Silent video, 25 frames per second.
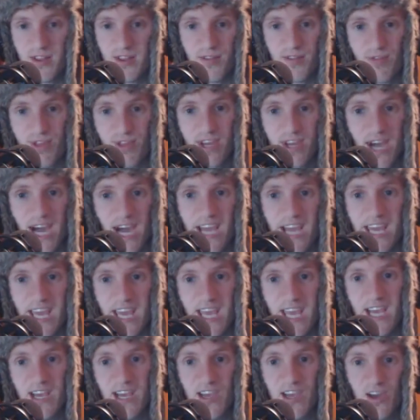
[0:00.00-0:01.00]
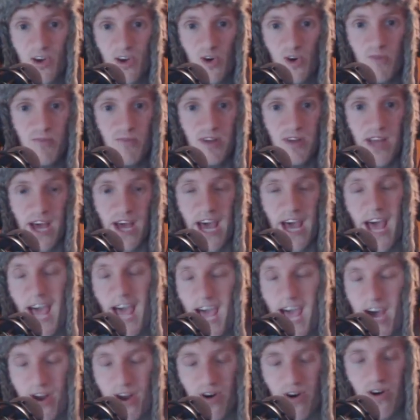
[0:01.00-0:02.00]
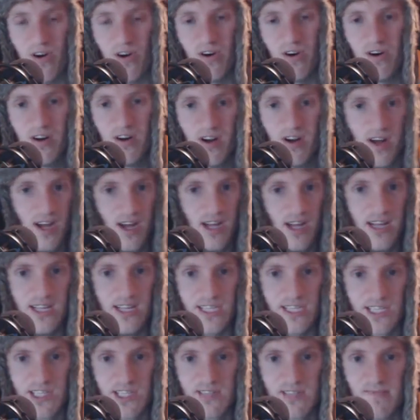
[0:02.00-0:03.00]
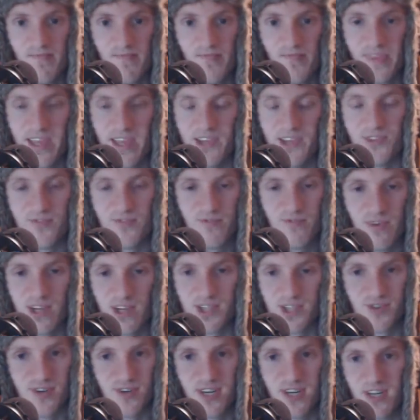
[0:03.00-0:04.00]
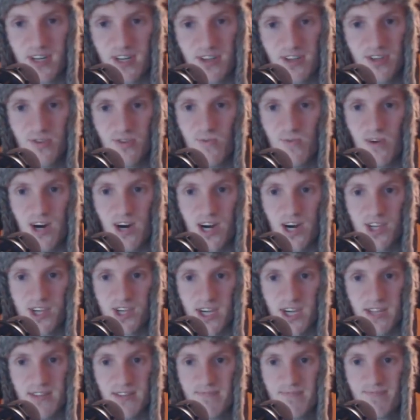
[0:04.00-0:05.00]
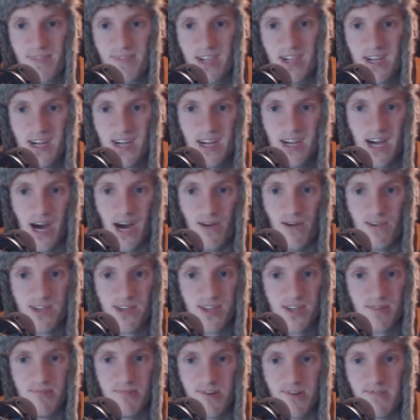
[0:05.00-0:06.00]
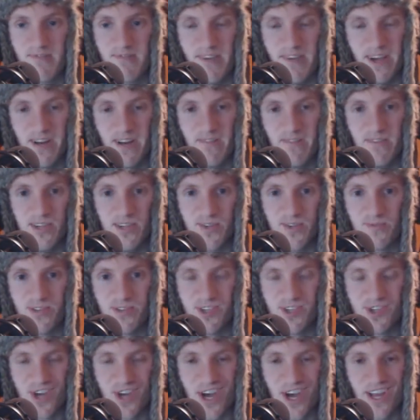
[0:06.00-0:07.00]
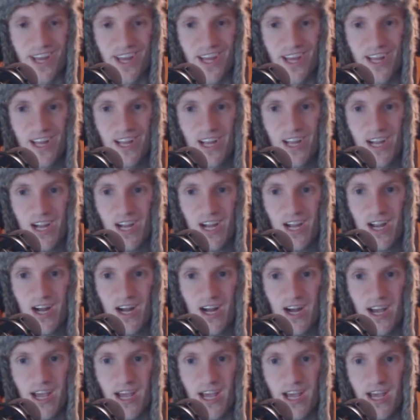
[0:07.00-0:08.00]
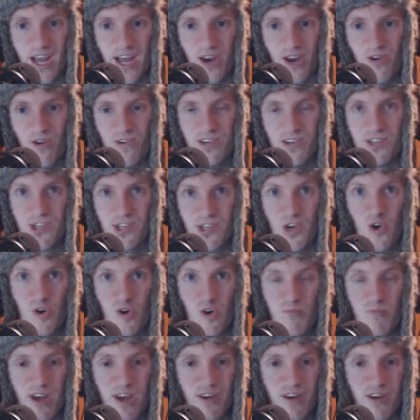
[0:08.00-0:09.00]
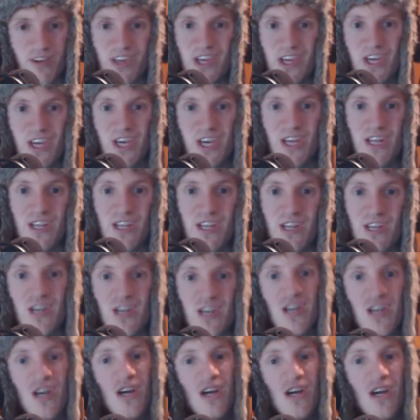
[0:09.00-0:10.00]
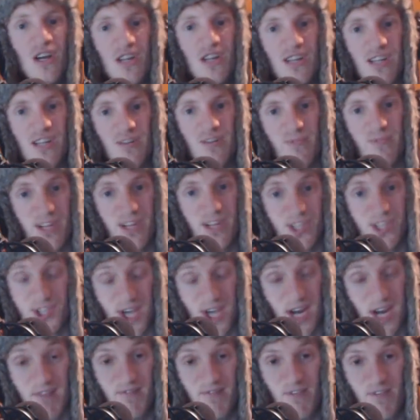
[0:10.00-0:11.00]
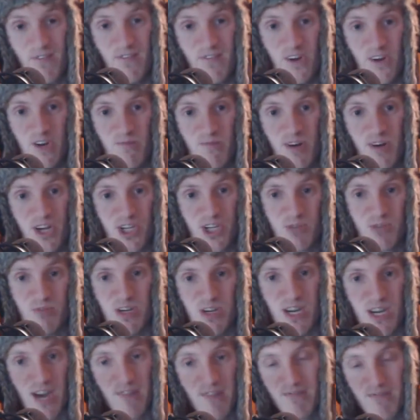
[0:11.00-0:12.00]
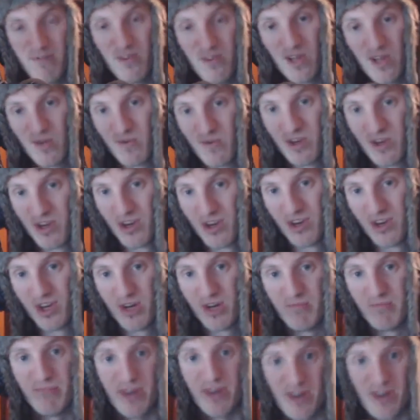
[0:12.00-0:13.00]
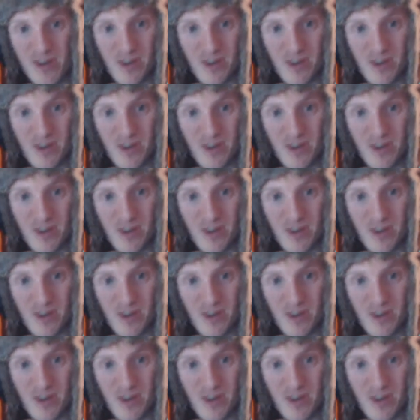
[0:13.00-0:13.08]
The guy can't get open at all. It's frustrating to watch. I wasn't a big fan of his re-signing, and I know he's a hometown kid, and we didn't sign him for very much, but I feel like we could have done